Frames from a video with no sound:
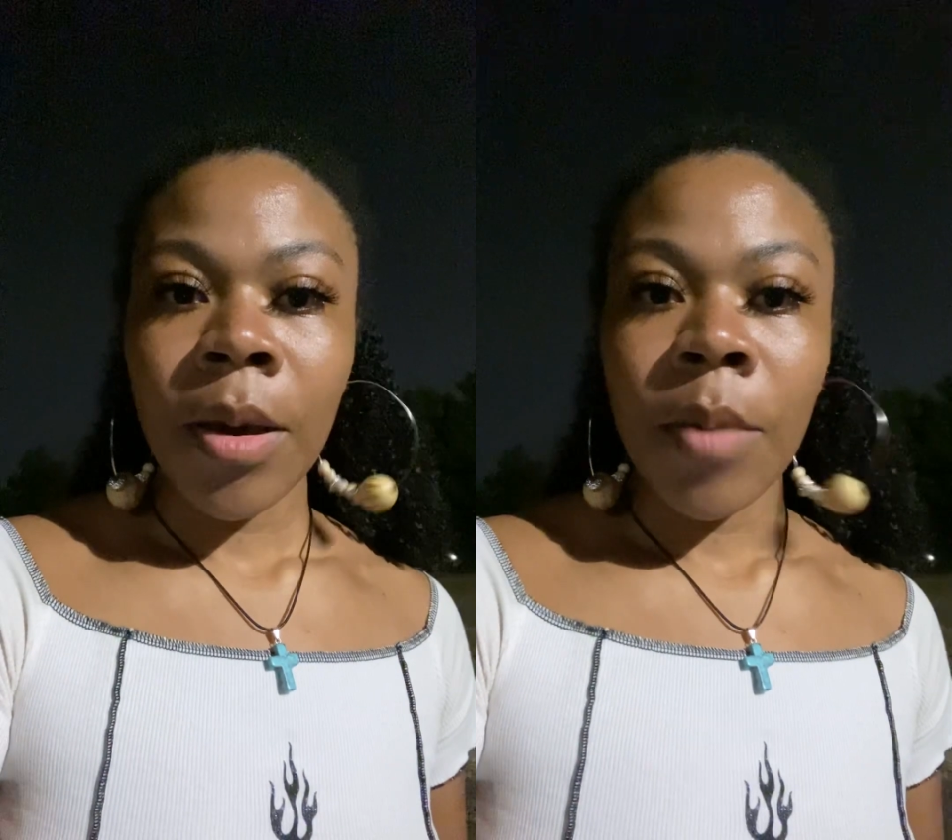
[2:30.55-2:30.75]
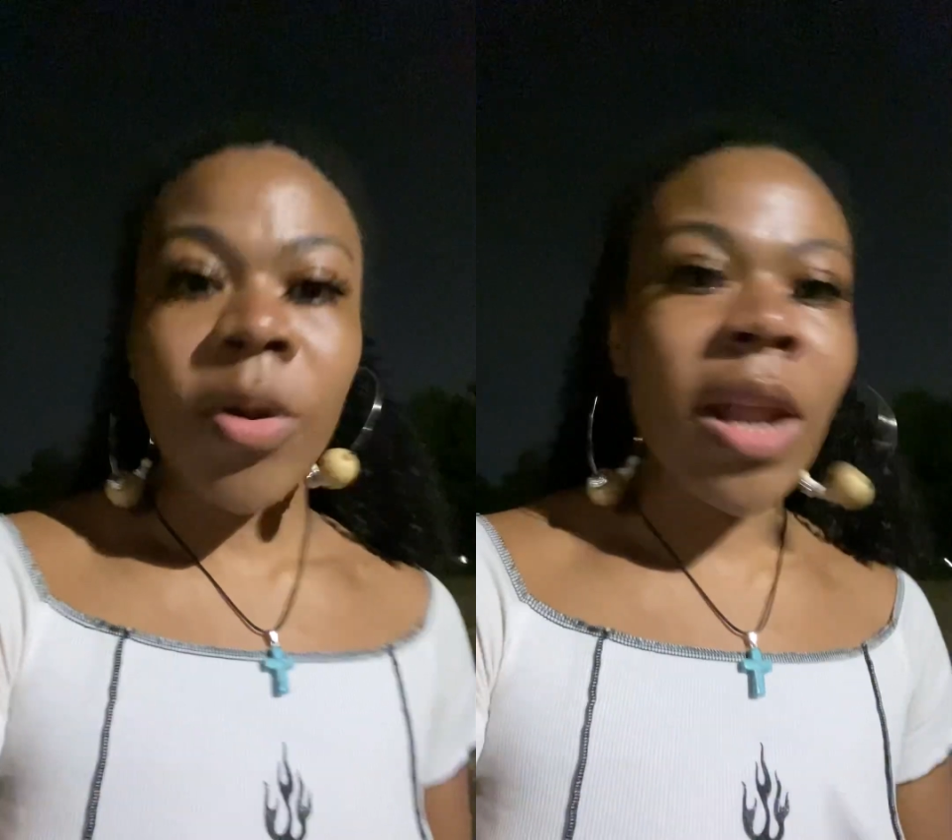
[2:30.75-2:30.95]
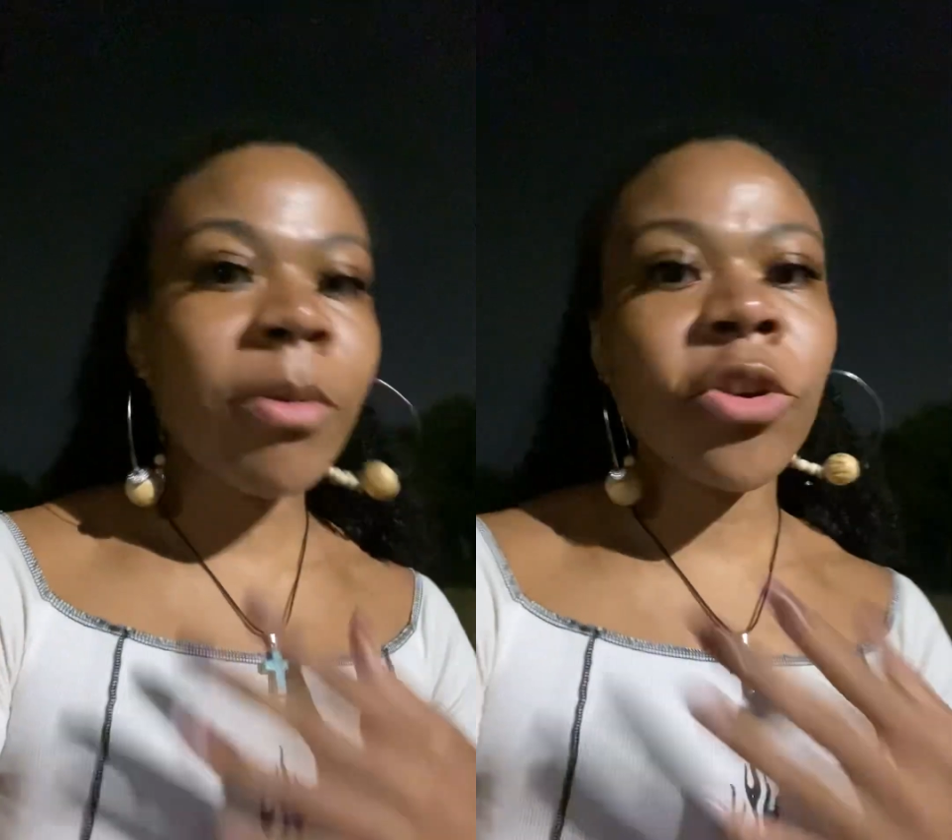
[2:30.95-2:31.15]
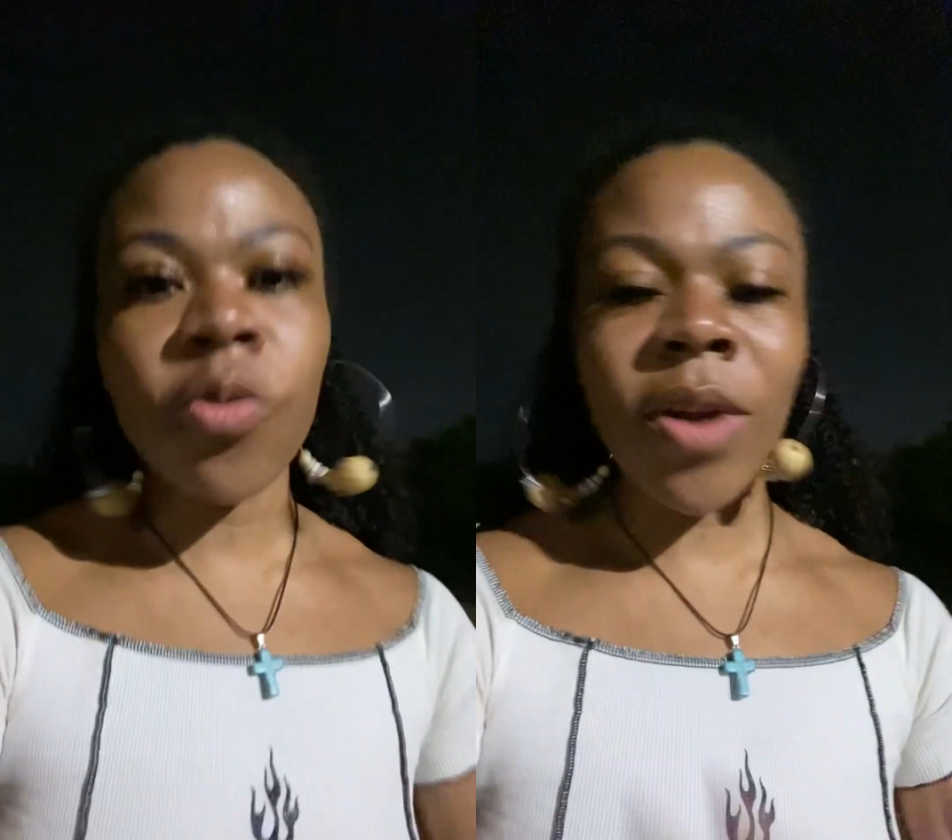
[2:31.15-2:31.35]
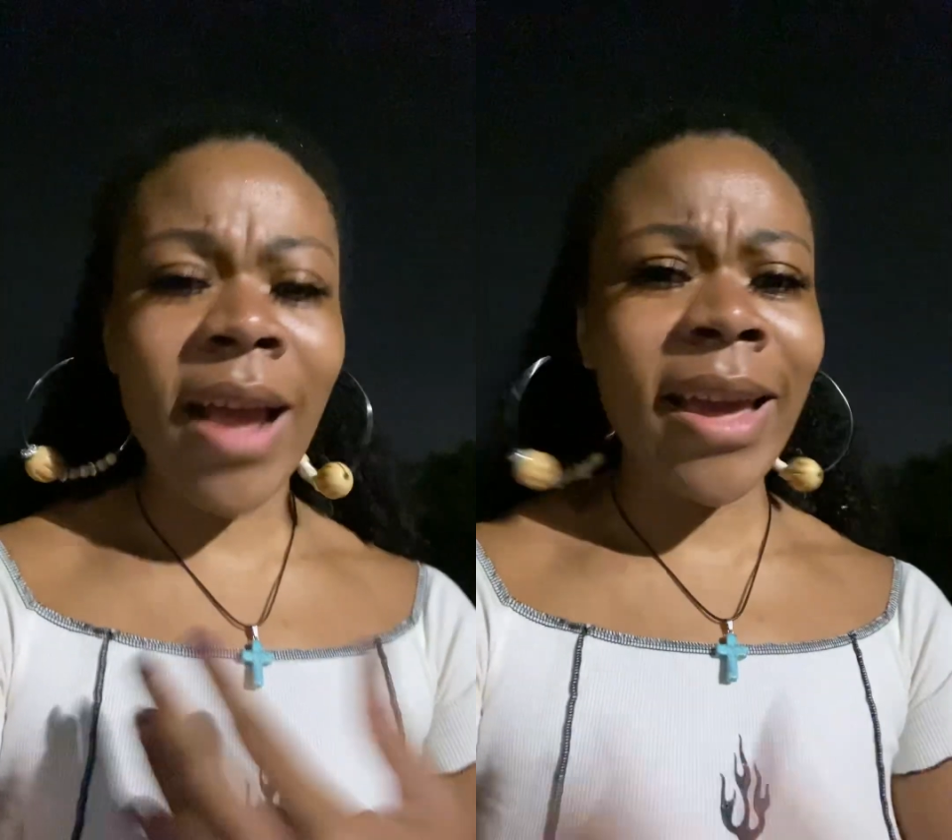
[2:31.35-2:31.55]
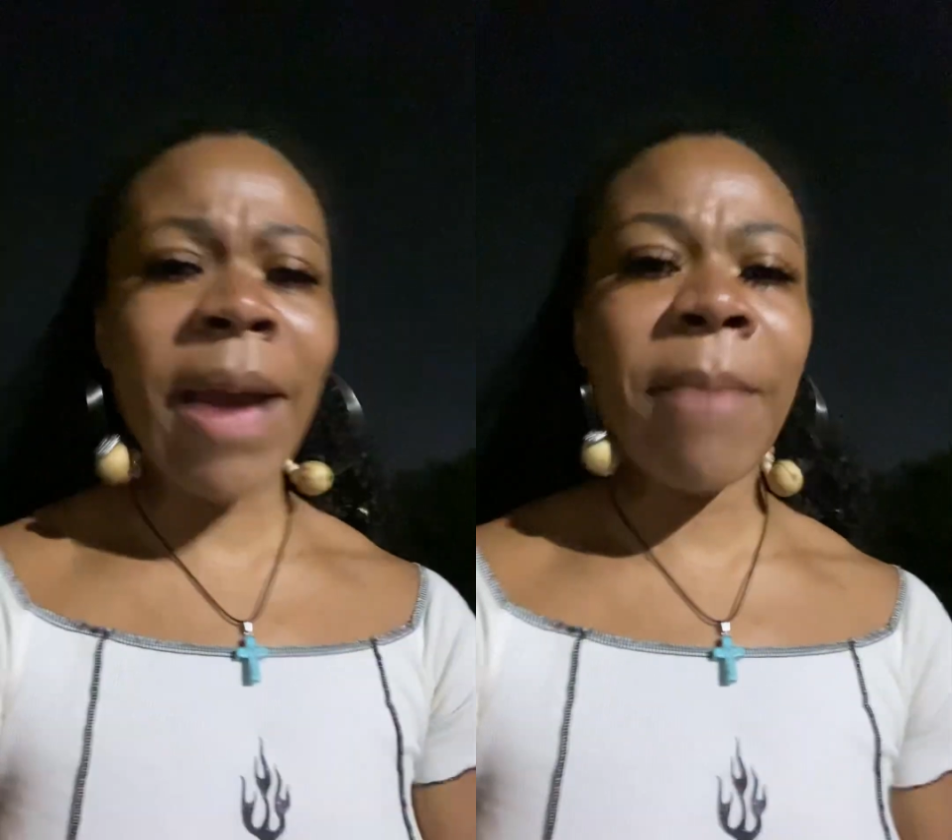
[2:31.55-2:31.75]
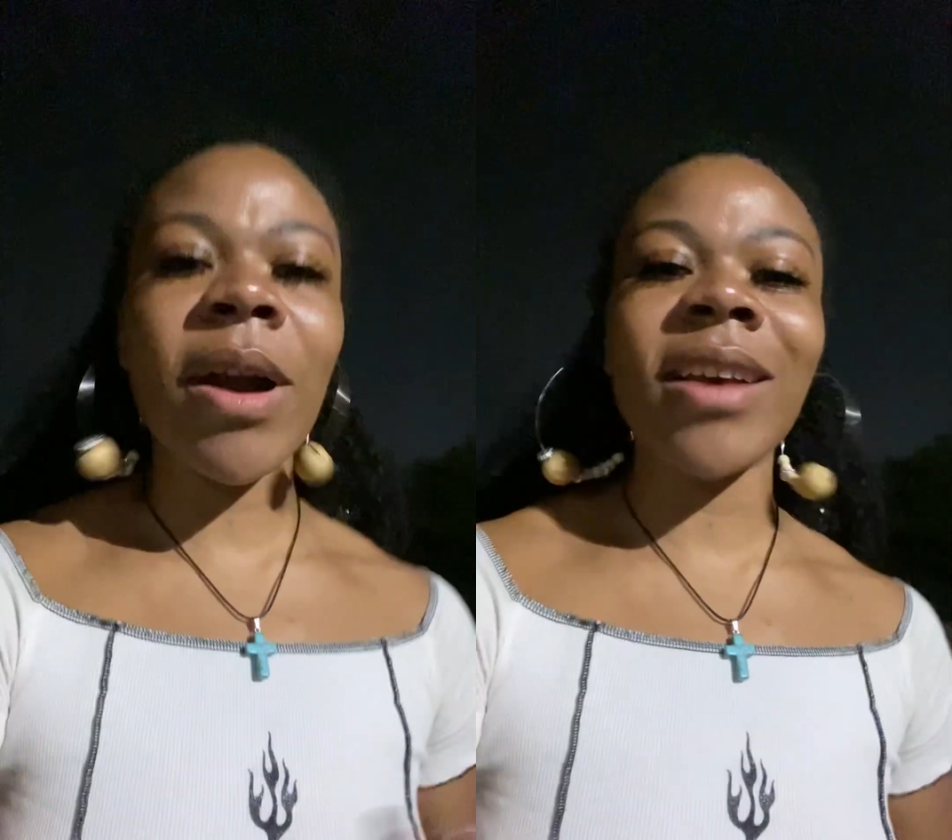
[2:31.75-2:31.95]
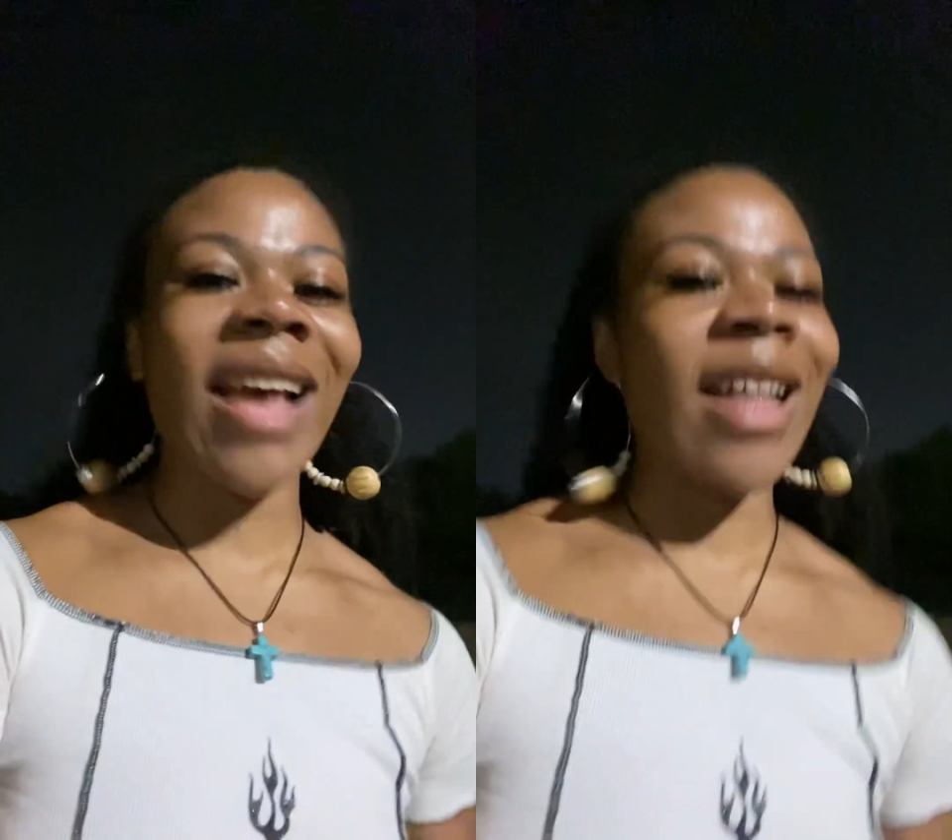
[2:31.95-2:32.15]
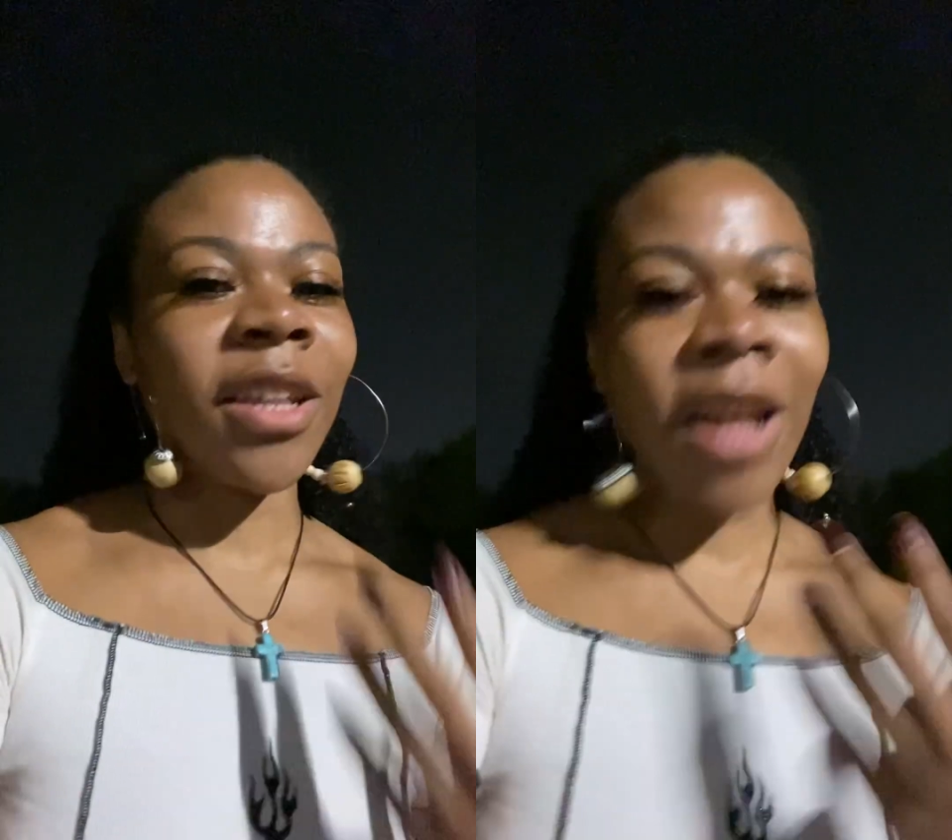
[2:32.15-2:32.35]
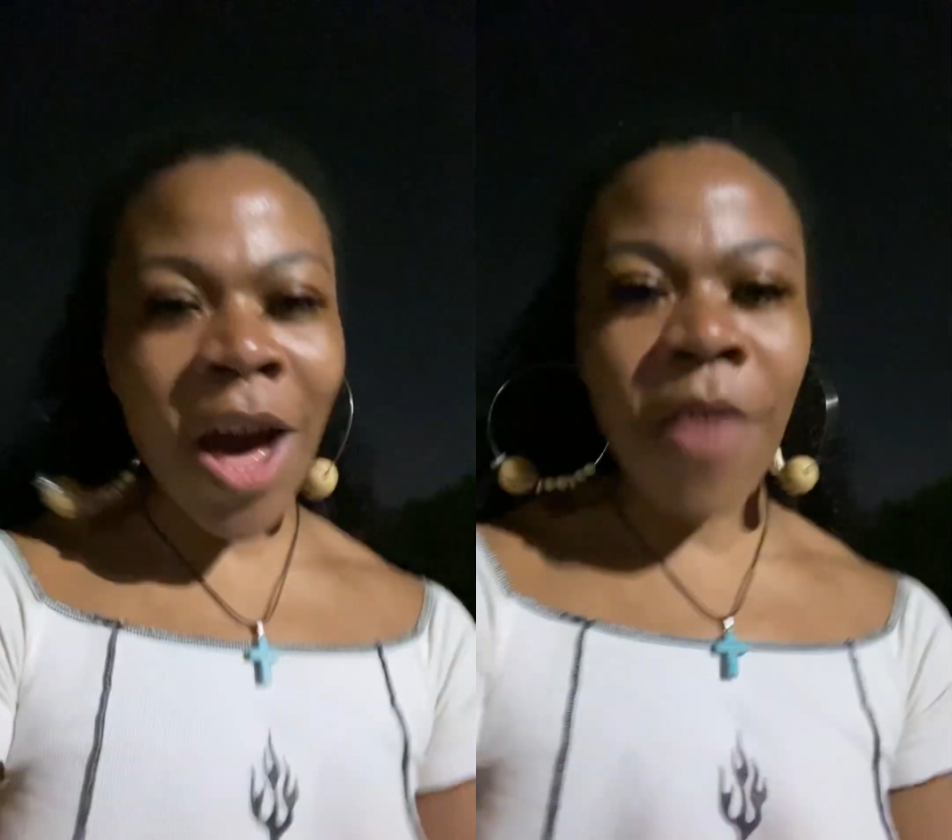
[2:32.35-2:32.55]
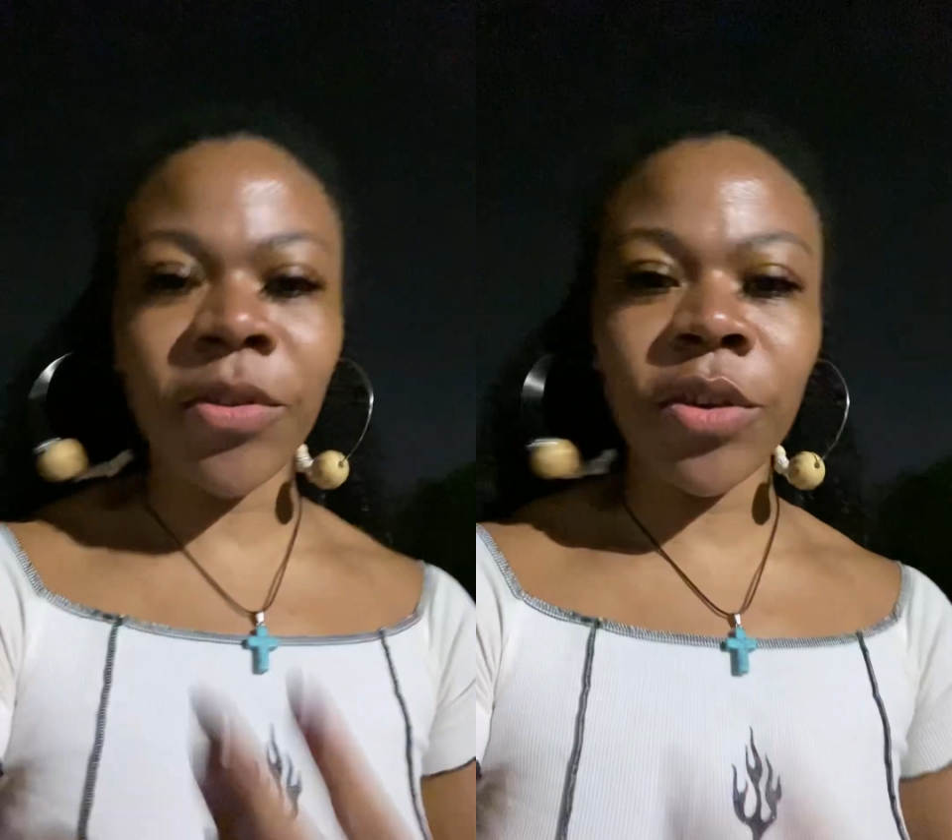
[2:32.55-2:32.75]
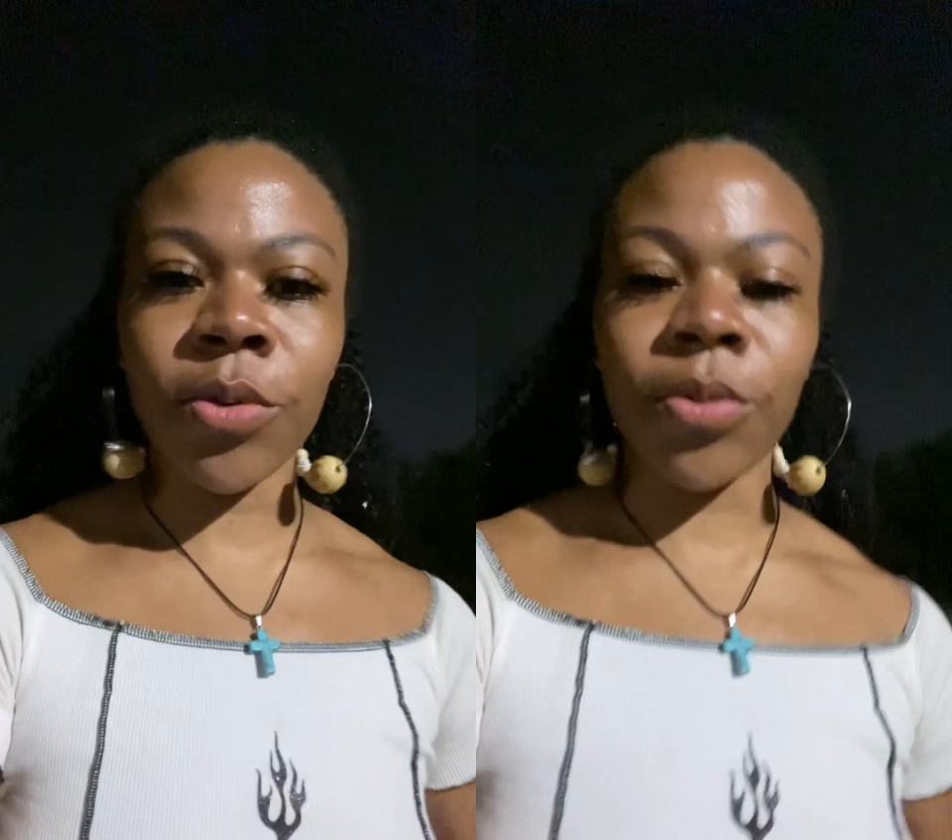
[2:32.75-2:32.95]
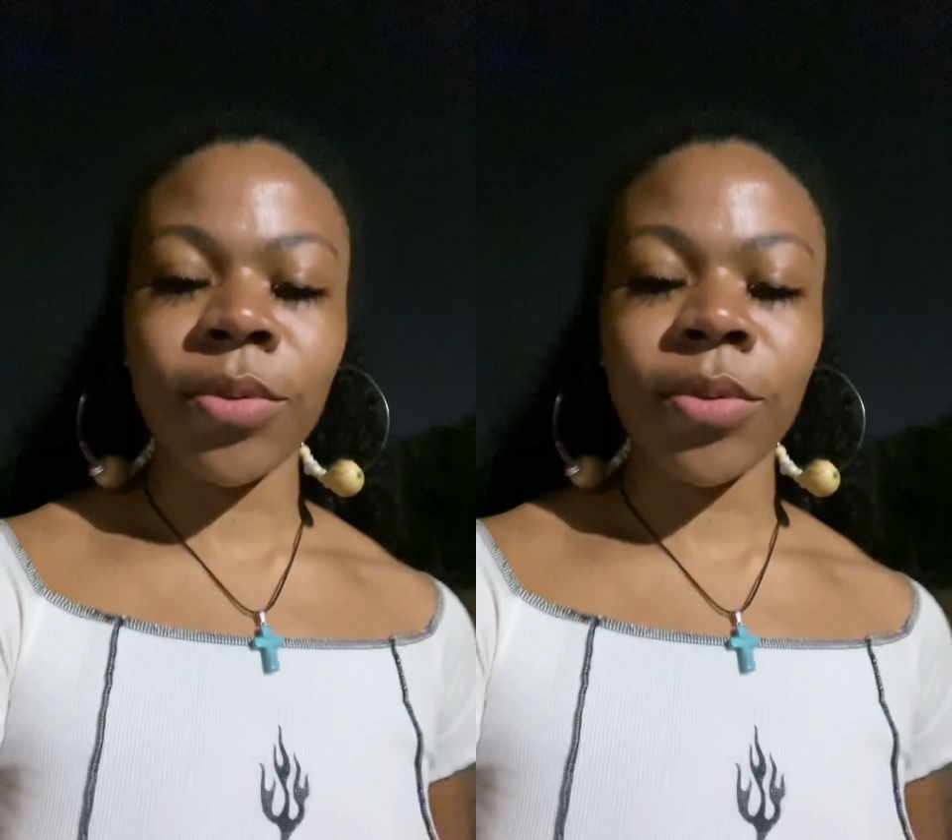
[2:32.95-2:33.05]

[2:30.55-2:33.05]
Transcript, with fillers: But I'm going to do what I can because I love you.